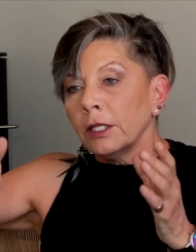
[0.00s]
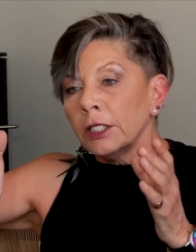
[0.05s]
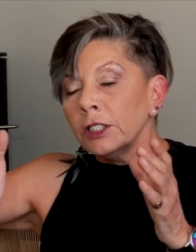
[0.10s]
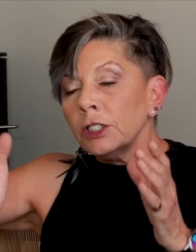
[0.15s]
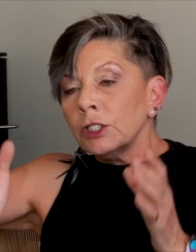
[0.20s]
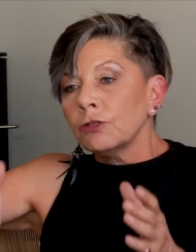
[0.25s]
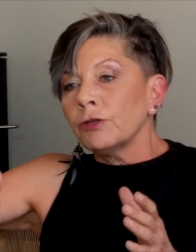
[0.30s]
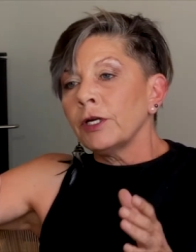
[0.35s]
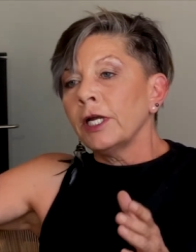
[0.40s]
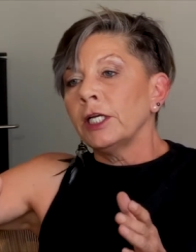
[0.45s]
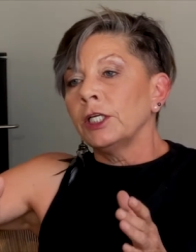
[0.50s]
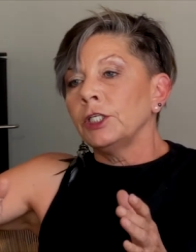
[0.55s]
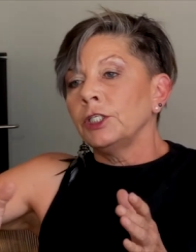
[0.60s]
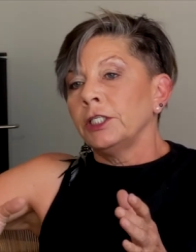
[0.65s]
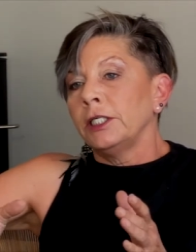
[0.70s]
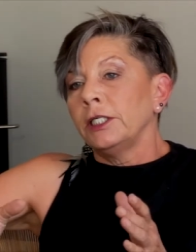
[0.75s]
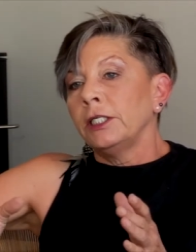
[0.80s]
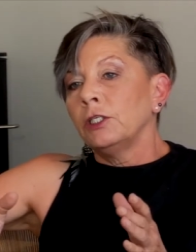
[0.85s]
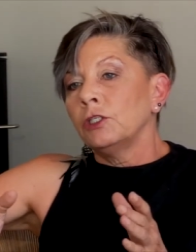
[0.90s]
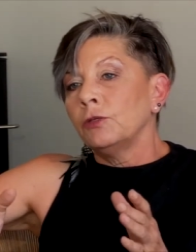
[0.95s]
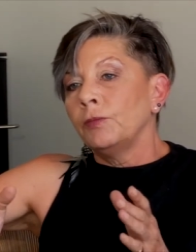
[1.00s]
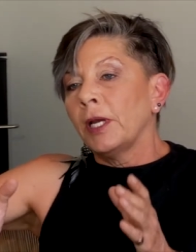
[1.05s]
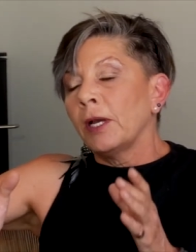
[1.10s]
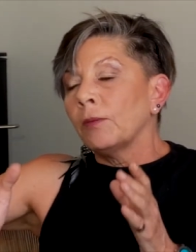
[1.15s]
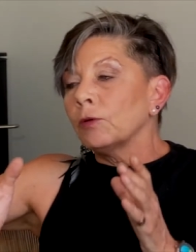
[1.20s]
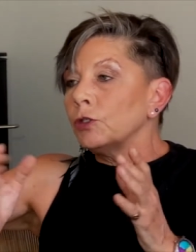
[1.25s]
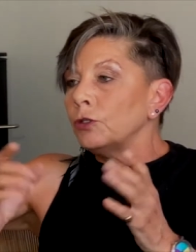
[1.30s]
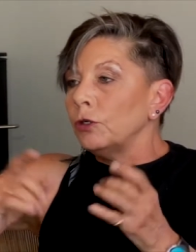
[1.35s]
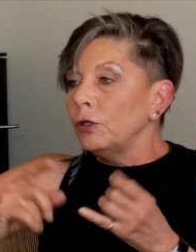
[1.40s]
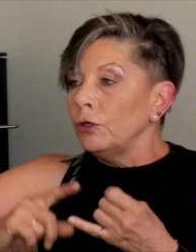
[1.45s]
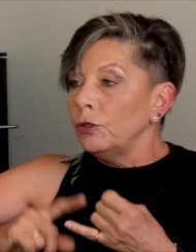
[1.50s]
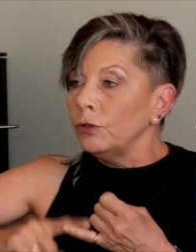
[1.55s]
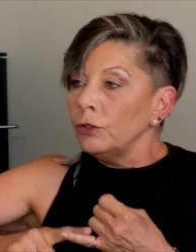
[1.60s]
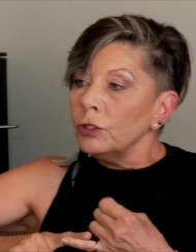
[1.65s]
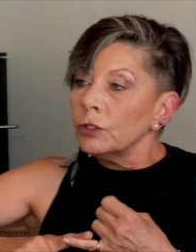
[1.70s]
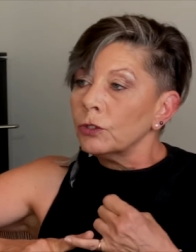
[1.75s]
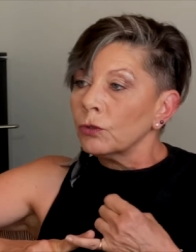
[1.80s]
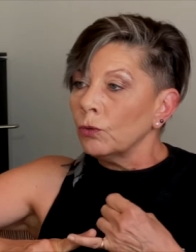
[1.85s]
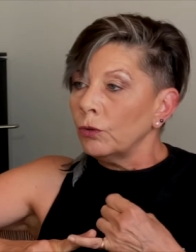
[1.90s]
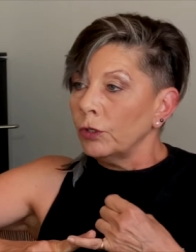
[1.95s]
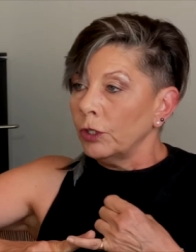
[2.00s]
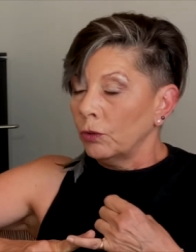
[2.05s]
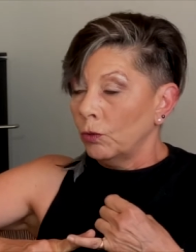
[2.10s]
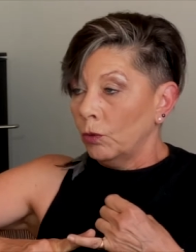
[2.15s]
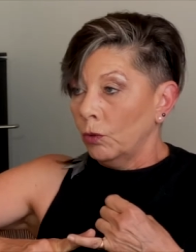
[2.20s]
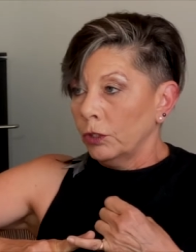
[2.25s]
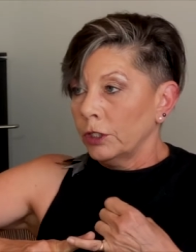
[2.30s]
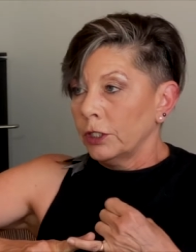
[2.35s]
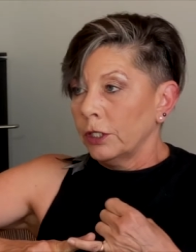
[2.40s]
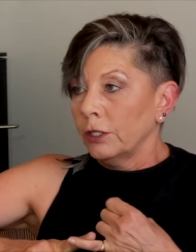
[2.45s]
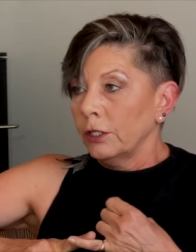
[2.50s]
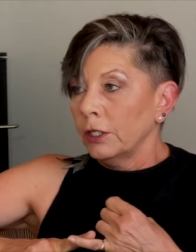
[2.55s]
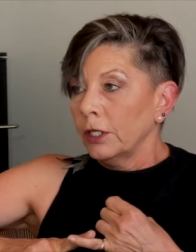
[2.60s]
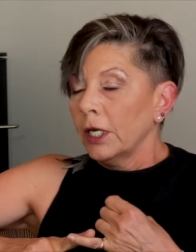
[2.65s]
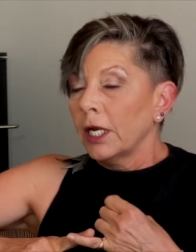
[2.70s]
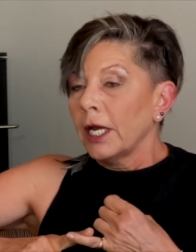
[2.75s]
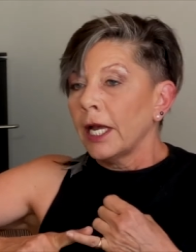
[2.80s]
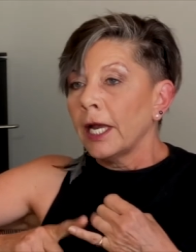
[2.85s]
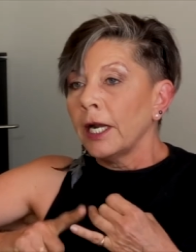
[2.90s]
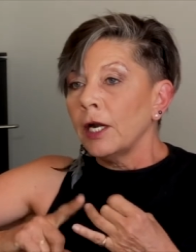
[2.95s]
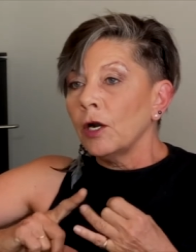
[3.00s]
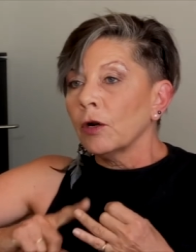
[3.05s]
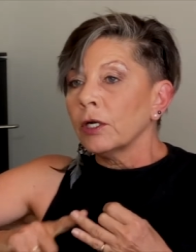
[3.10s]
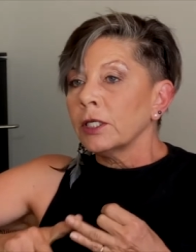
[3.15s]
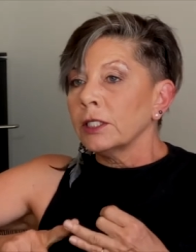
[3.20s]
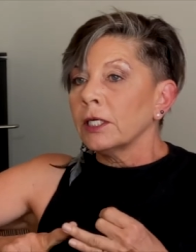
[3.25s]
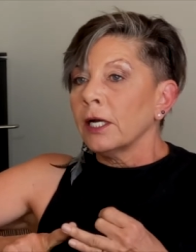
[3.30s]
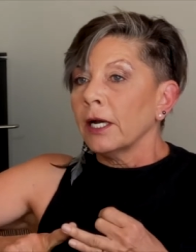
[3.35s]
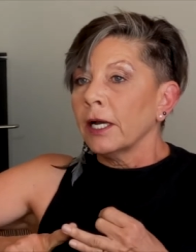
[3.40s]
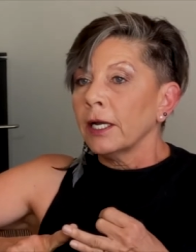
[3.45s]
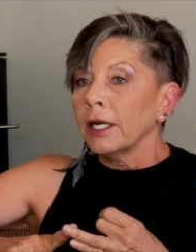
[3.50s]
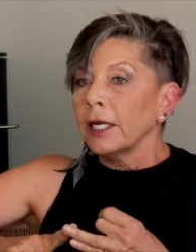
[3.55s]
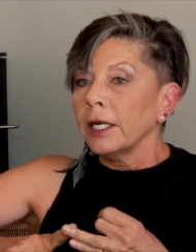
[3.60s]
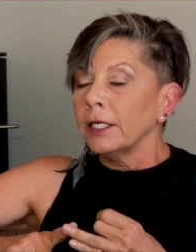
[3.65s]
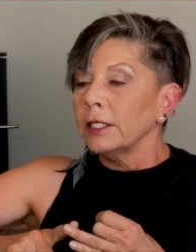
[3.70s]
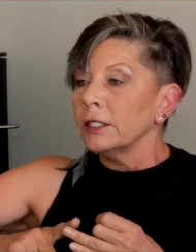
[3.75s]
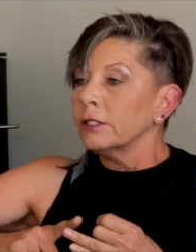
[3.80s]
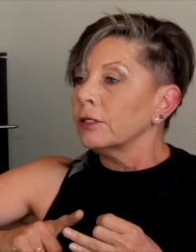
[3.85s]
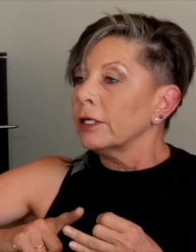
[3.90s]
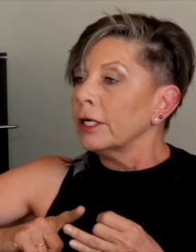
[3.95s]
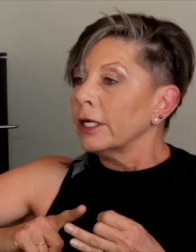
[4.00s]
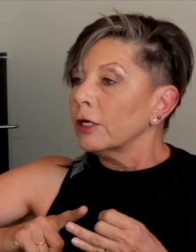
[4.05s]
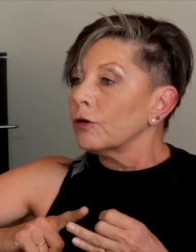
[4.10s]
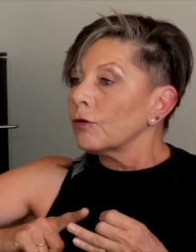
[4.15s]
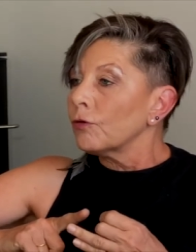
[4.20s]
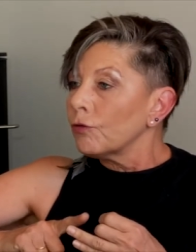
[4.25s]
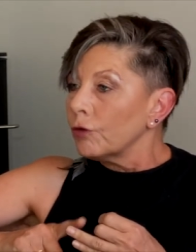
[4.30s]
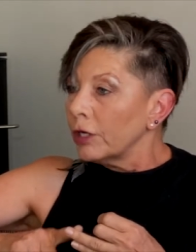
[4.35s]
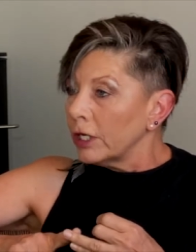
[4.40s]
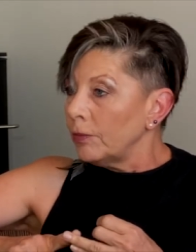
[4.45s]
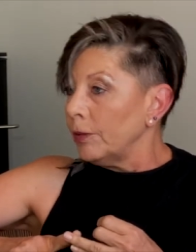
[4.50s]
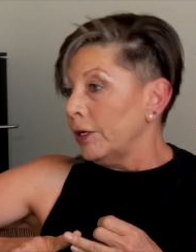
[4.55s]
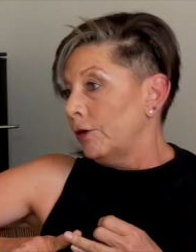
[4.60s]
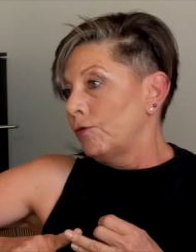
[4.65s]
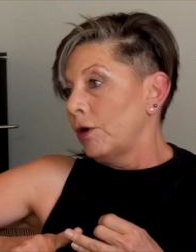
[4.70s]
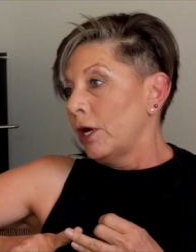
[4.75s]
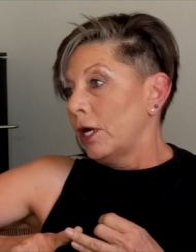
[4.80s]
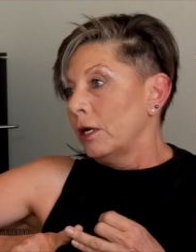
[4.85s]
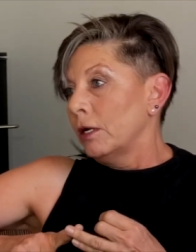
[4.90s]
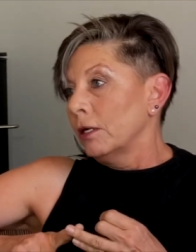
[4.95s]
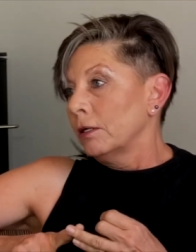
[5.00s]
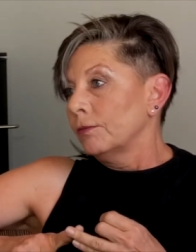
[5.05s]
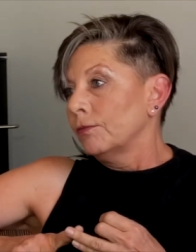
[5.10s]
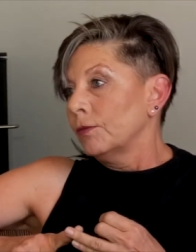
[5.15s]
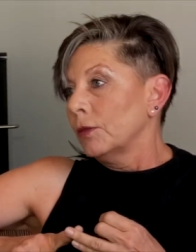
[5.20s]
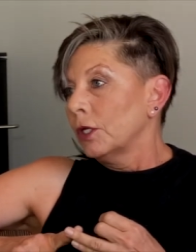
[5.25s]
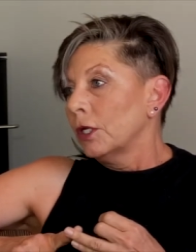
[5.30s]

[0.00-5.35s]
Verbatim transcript: This strategy to be able to lose all your water and not die is incredibly rare.